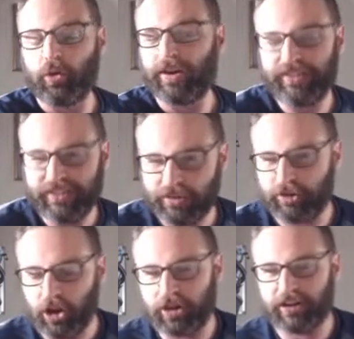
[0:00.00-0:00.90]
or a
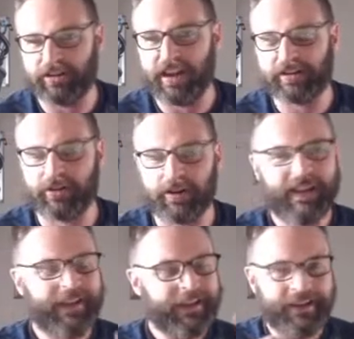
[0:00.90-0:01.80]
syslog collector.
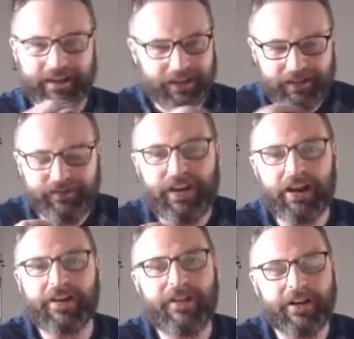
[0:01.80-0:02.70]
It's
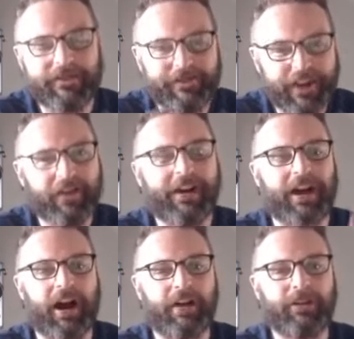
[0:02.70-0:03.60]
very, very, very
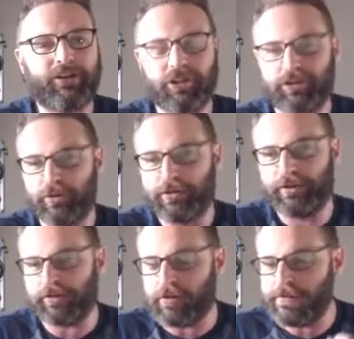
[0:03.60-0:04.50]
common to do
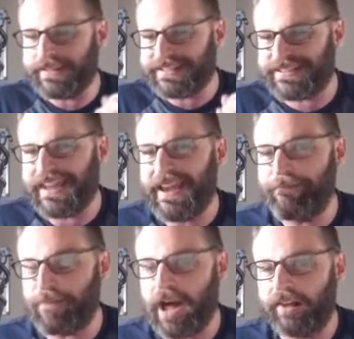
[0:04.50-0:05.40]
this on the
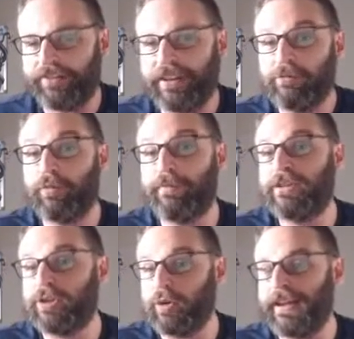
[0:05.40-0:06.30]
same box that you would be
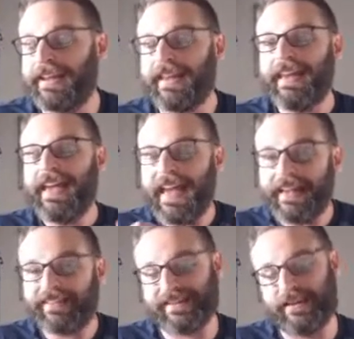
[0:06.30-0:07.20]
doing
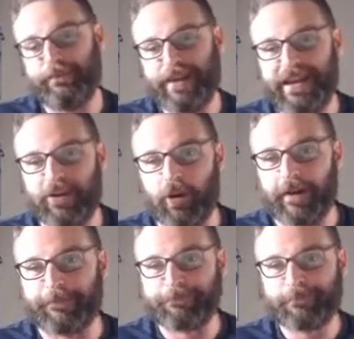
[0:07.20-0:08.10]
SNMP
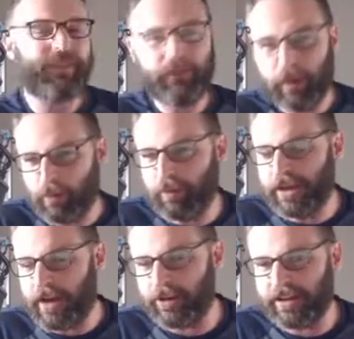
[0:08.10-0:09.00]
on. That's why when we
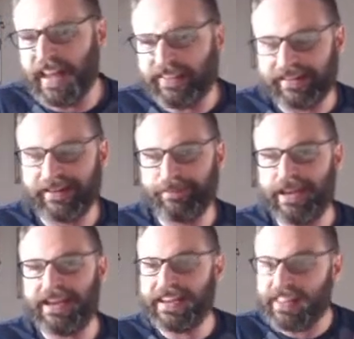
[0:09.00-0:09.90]
covered
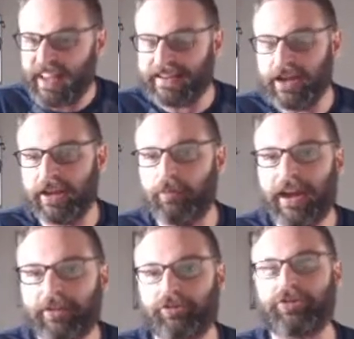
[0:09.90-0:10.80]
SNMP in that nugget, we
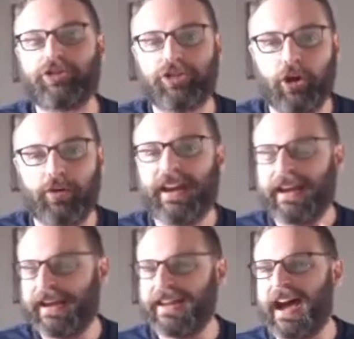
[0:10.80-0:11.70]
actually showed
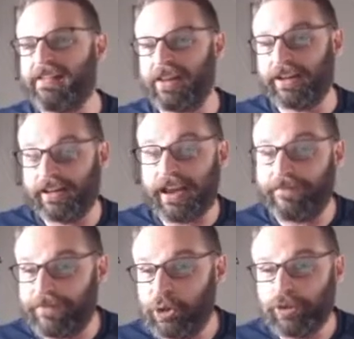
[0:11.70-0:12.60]
and highlighted a
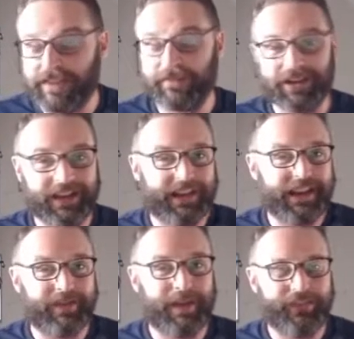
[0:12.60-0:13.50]
few different
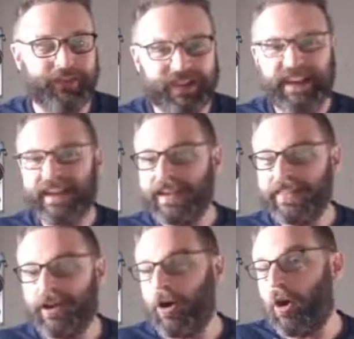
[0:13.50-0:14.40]
NMSs,
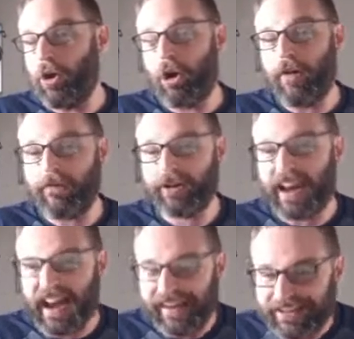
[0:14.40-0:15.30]
and they all offer
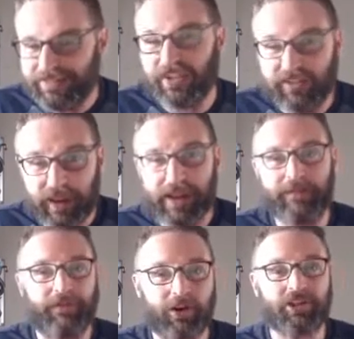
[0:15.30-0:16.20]
kind of the
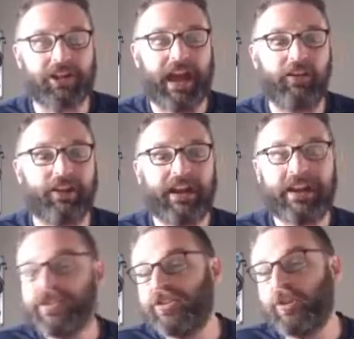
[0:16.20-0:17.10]
same functionality
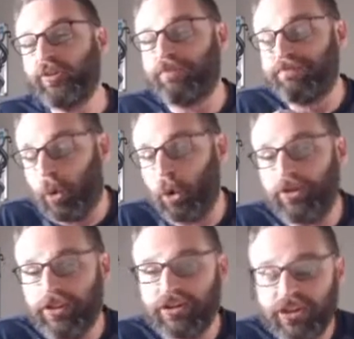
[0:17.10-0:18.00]
that does
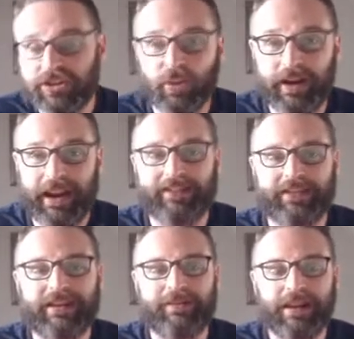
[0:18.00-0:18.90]
more than just what
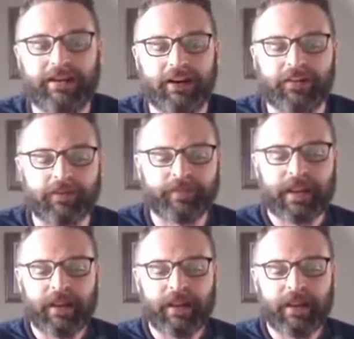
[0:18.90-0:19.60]
SNMP does.